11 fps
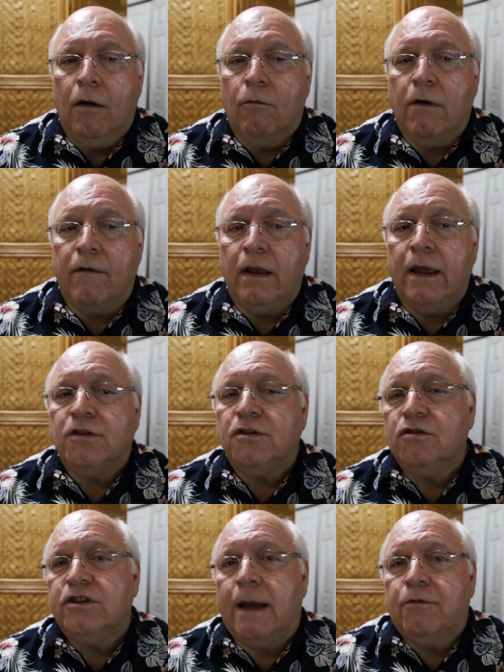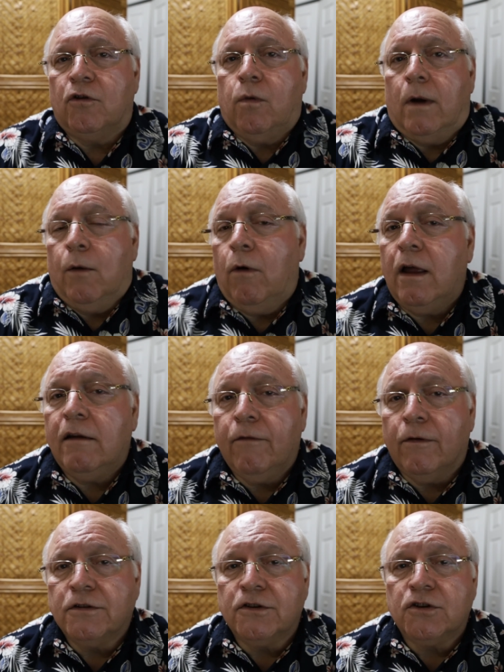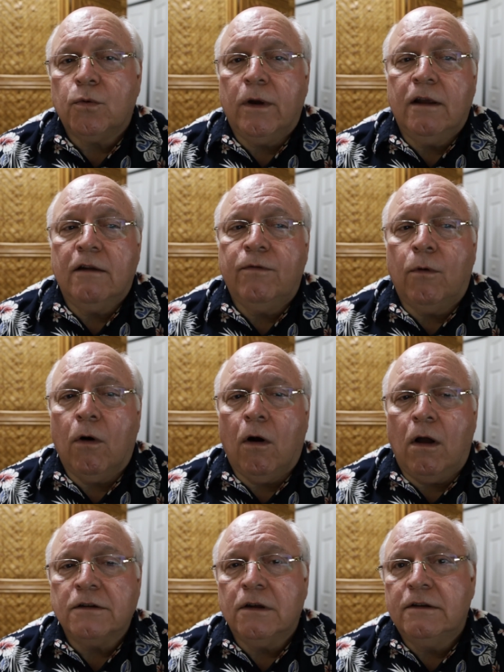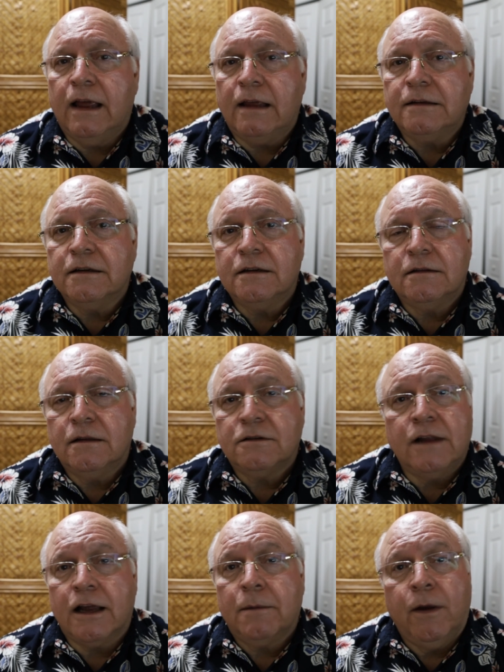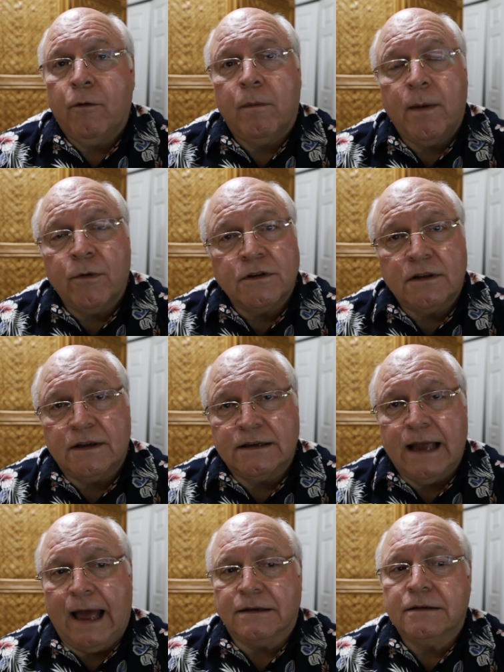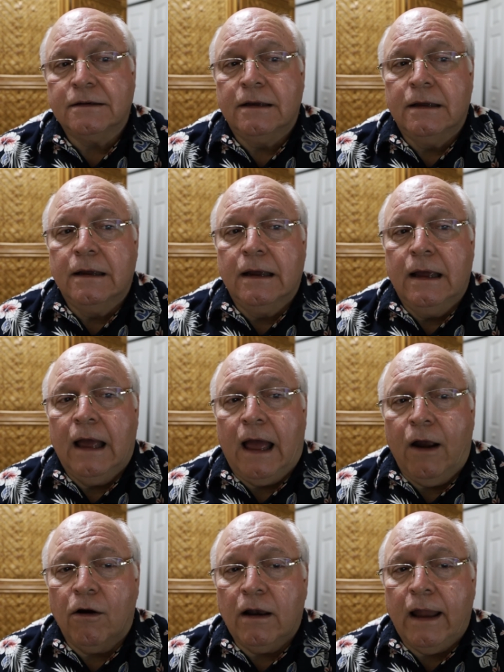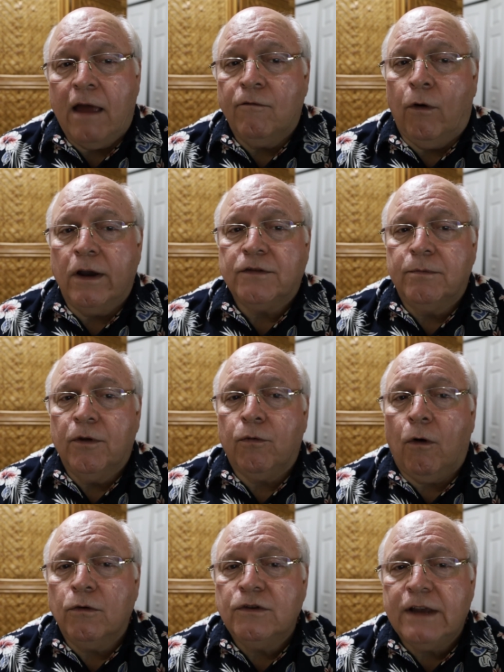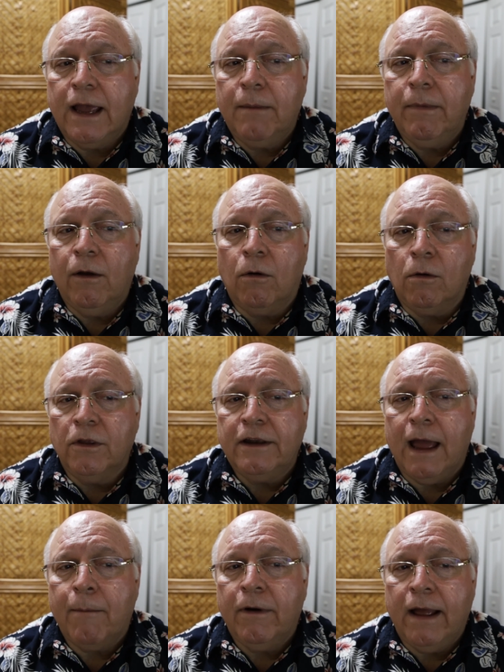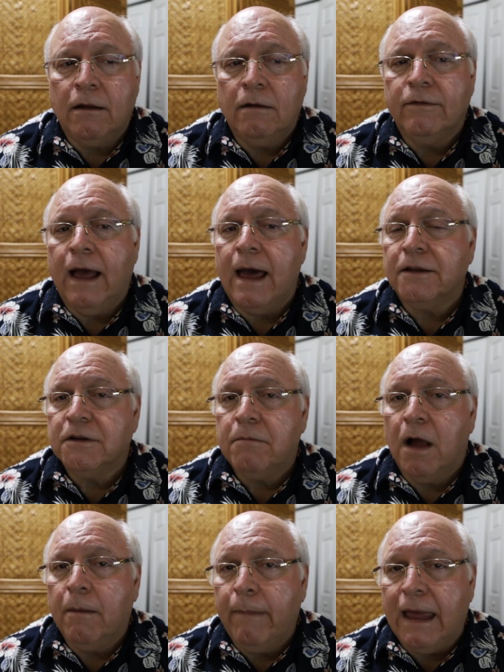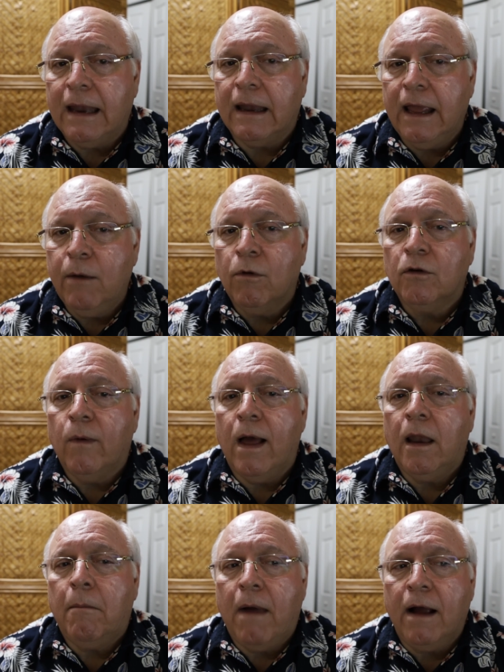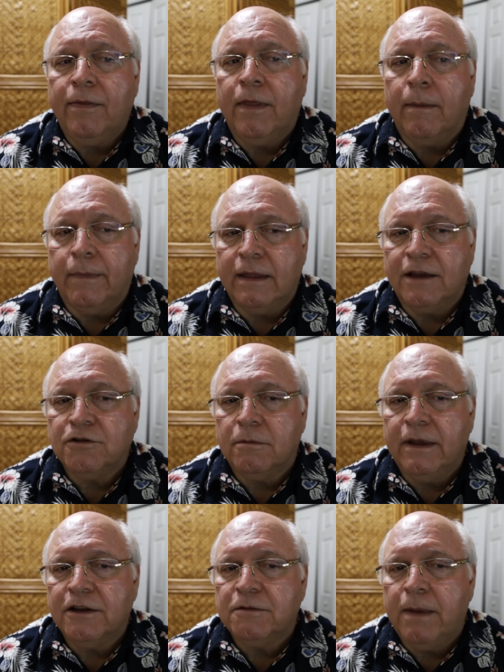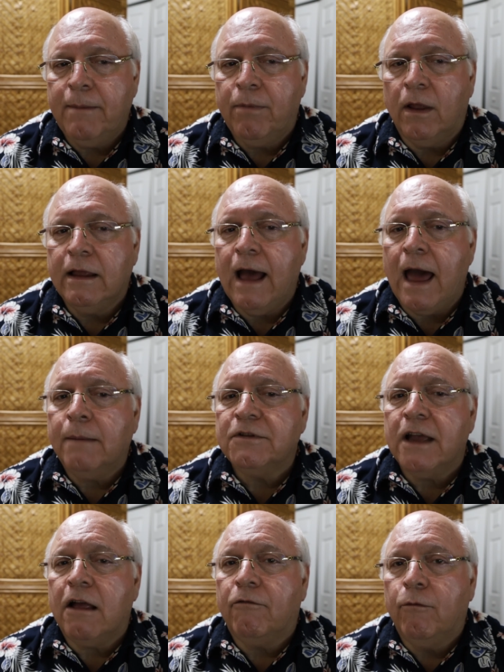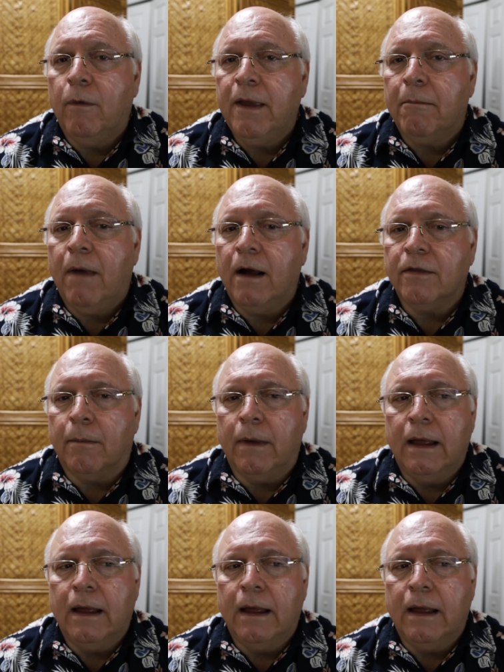Revelation chapter 21, verses 3 and 4 also tells us there's not going to be a remembrance of these guys. I heard a loud voice from the throne saying, behold, the tabernacle of God is among men. He will dwell among them, and they shall be his people. And God himself will be among them.